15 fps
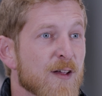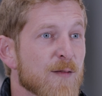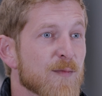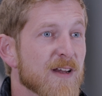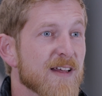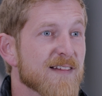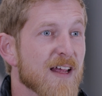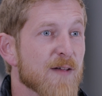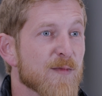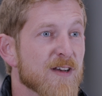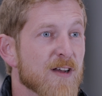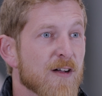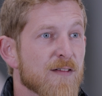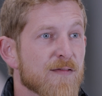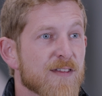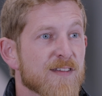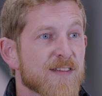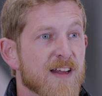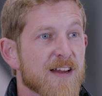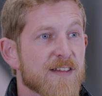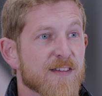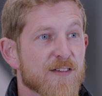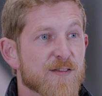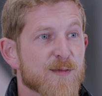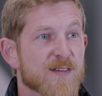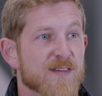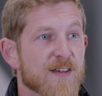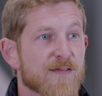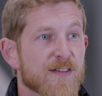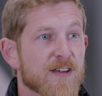Please let me know if there's anything
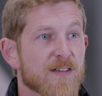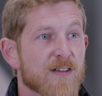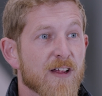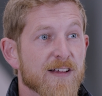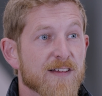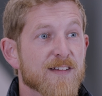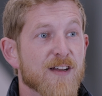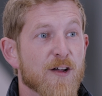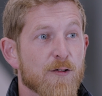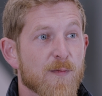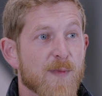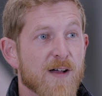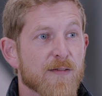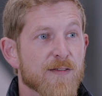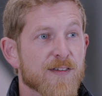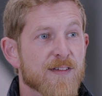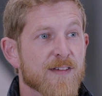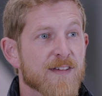specific you'd like to know about,